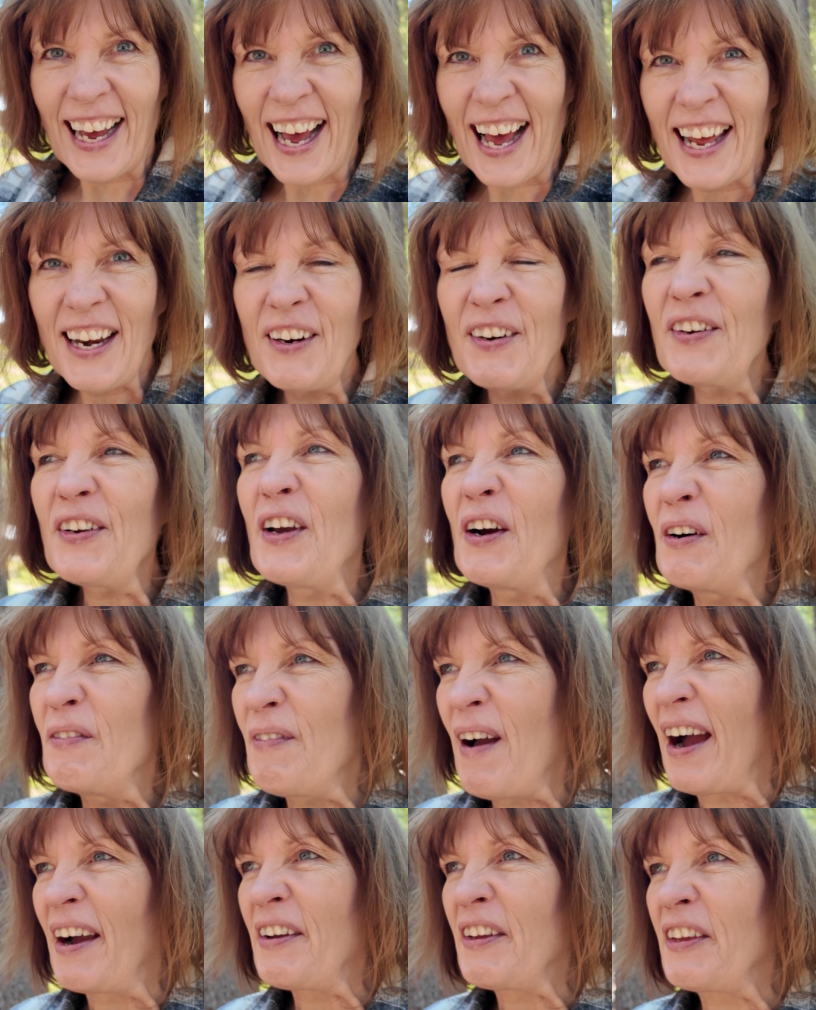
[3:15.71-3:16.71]
I don't know
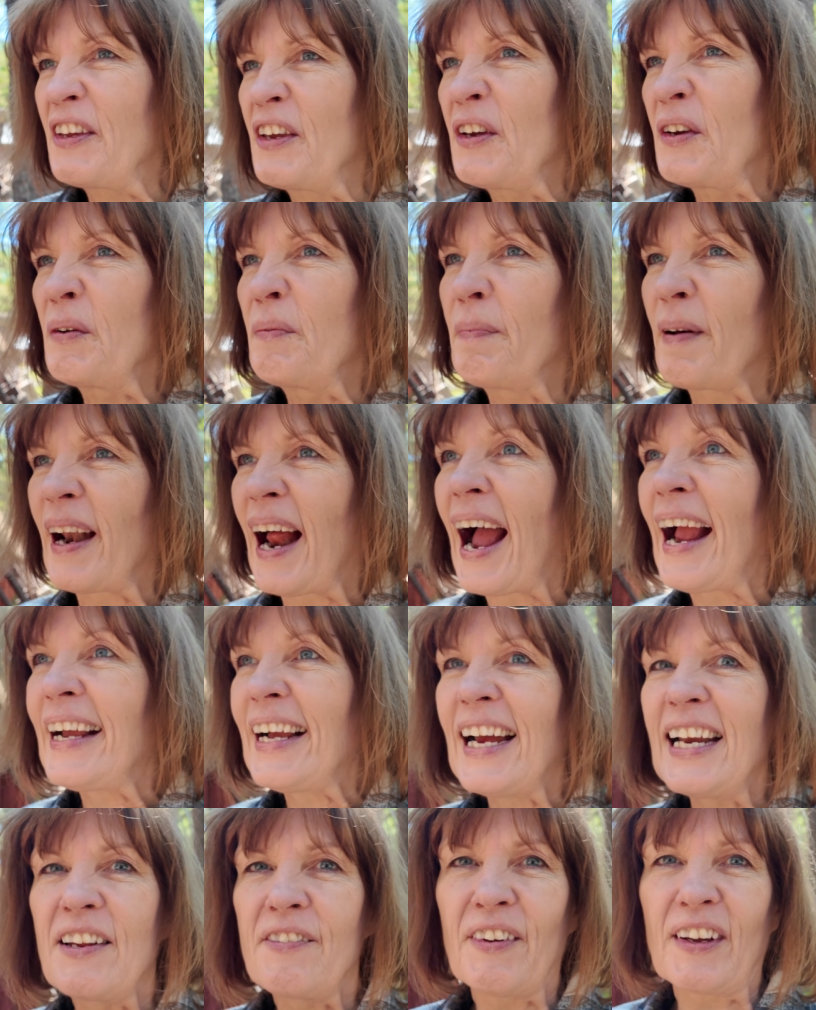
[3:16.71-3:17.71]
about you, but I
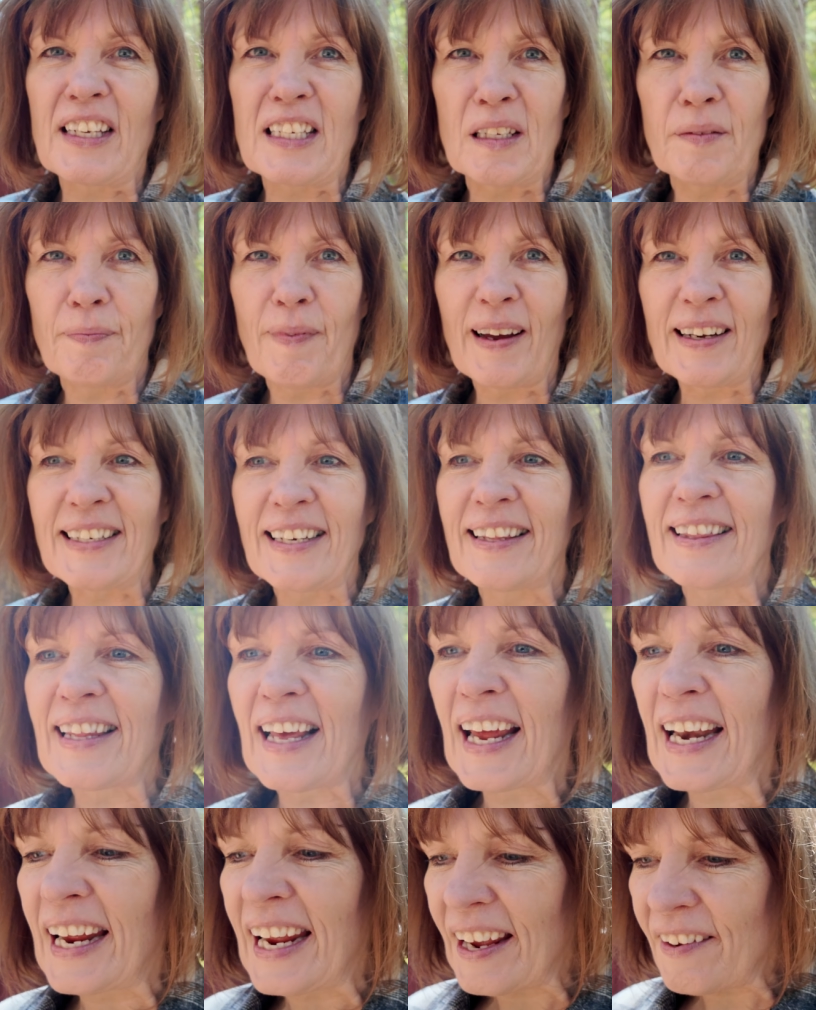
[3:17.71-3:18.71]
kind of expected
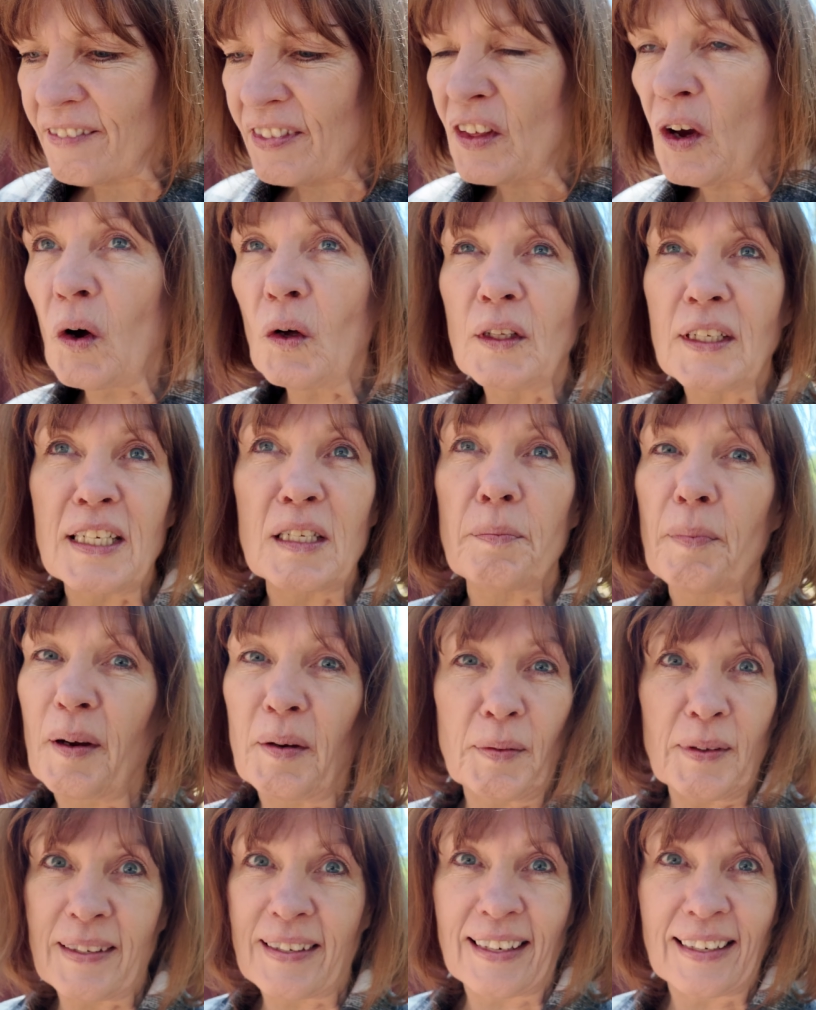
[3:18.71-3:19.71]
that if the Holy Spirit
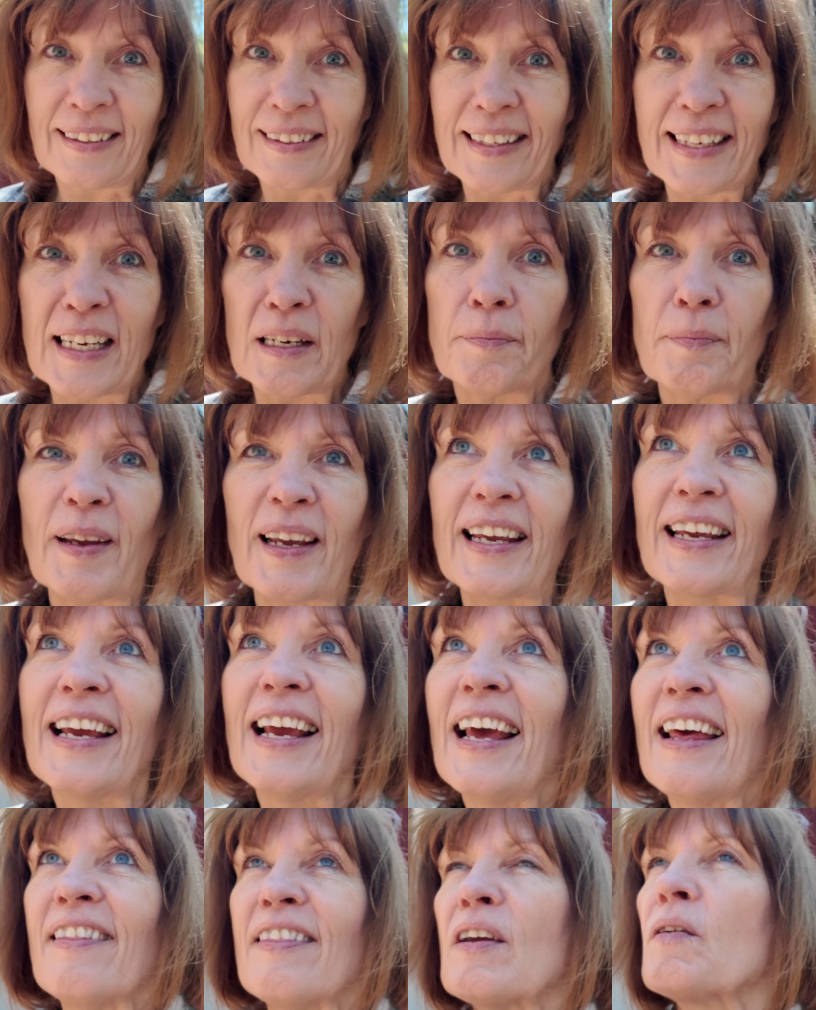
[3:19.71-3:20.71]
was going to lead me,
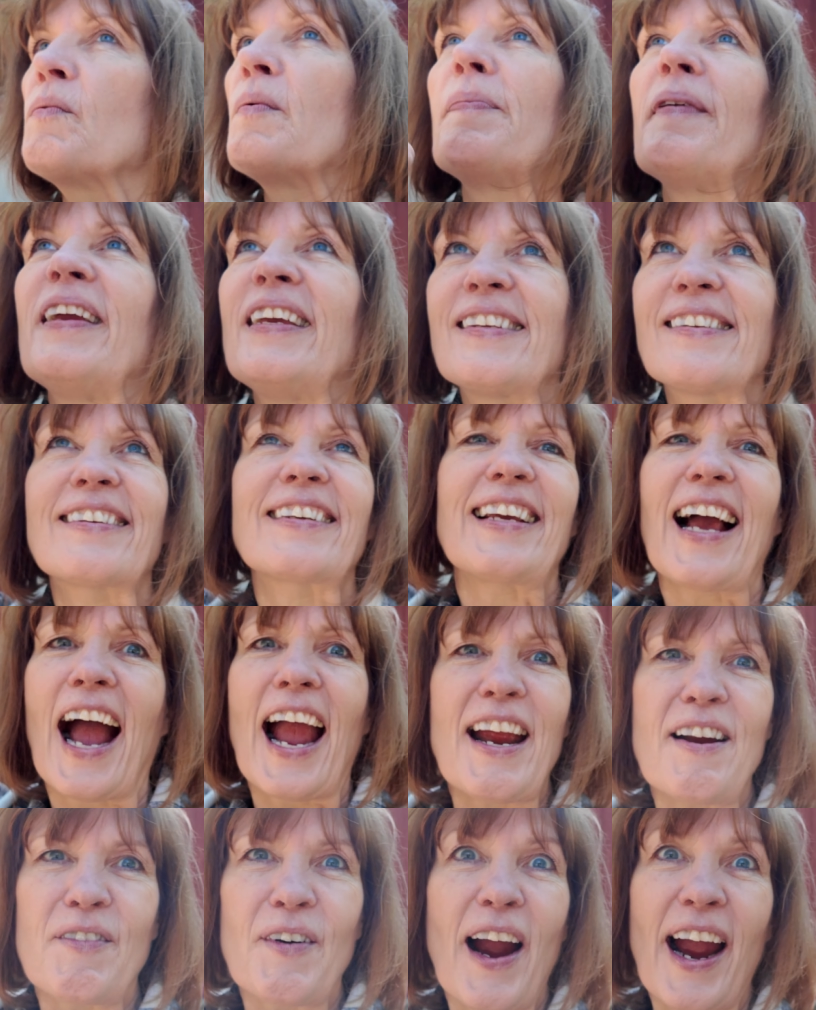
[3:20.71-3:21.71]
there would be
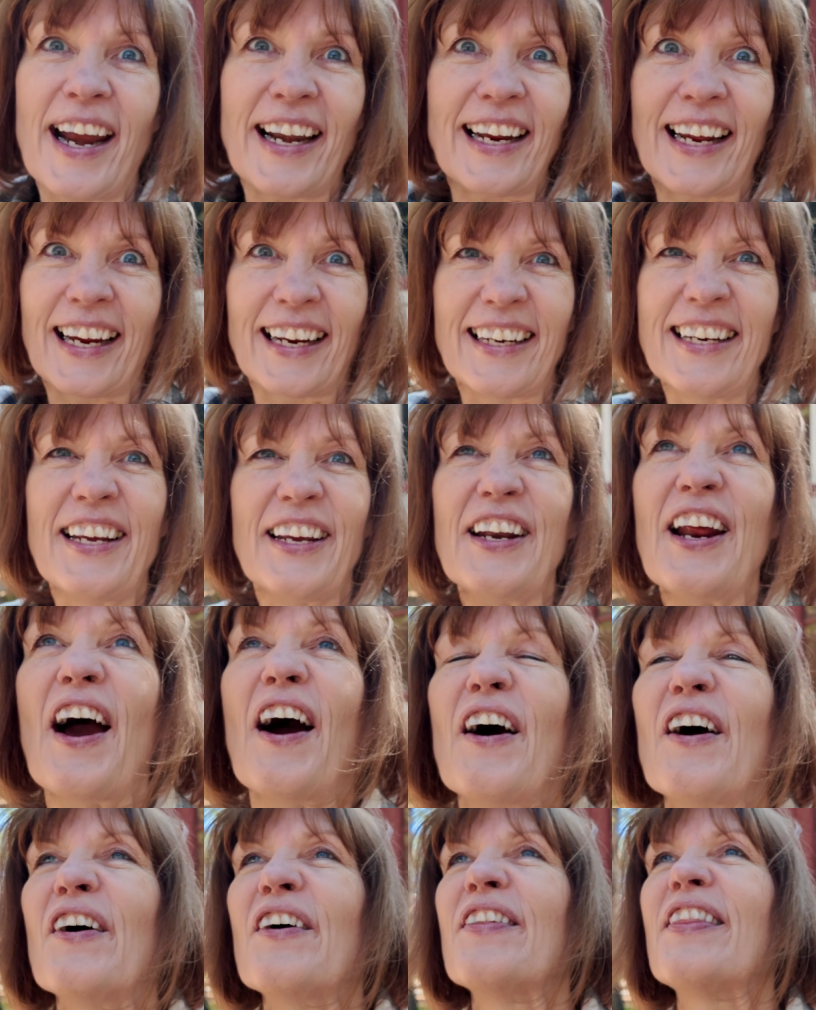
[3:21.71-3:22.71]
skywriting, you
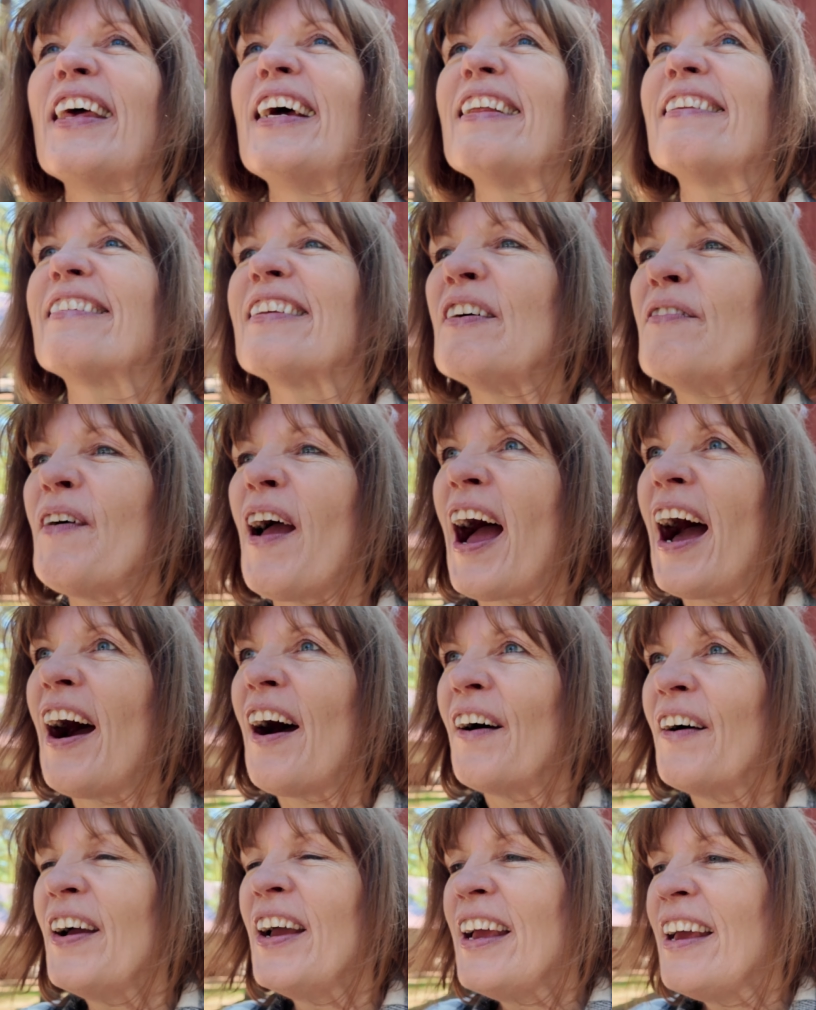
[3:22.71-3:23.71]
know, that
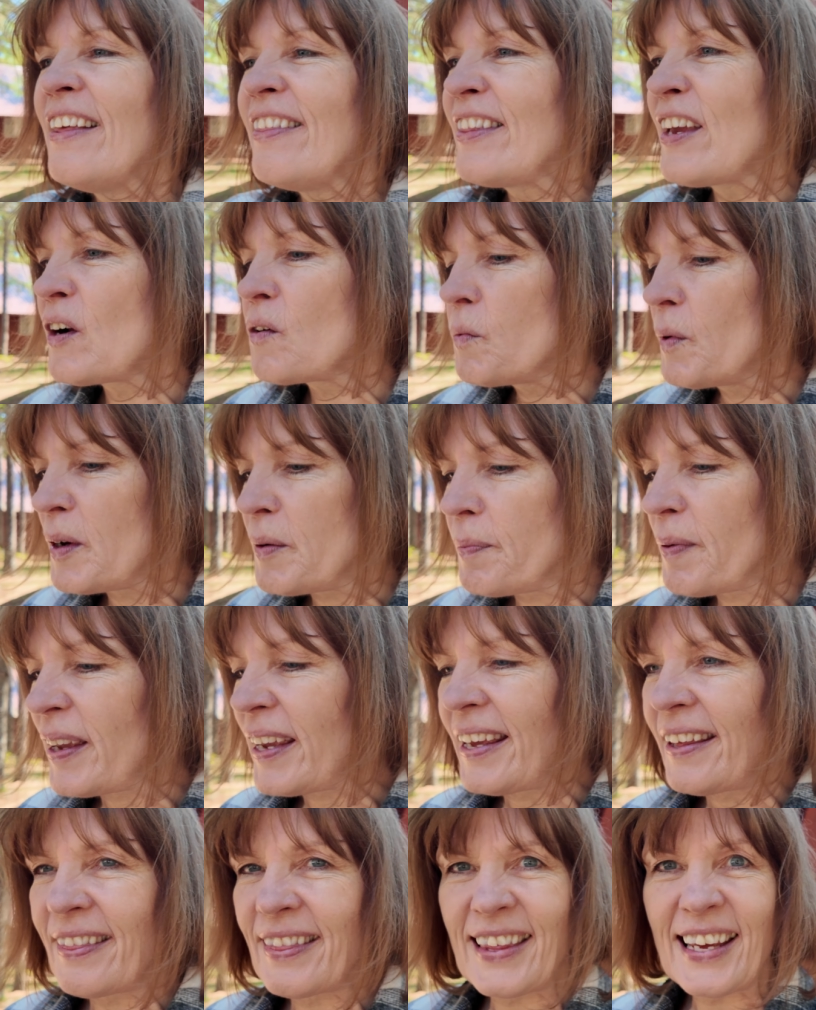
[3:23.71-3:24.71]
somehow there would
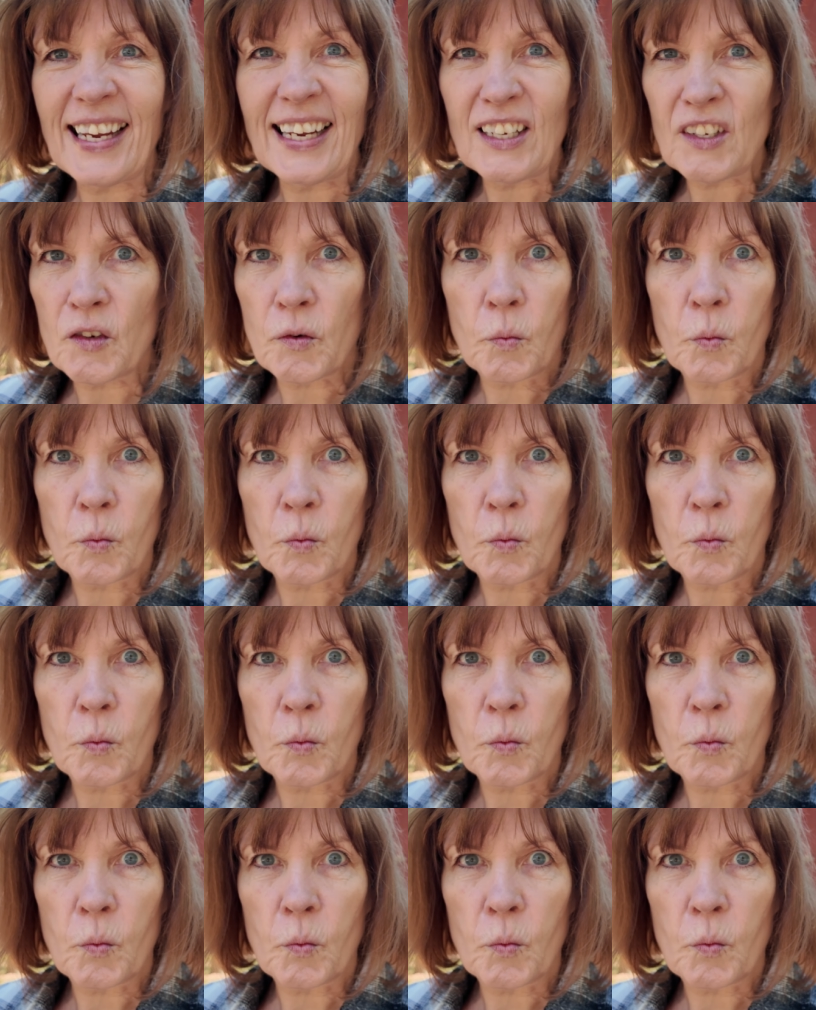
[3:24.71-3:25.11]
be things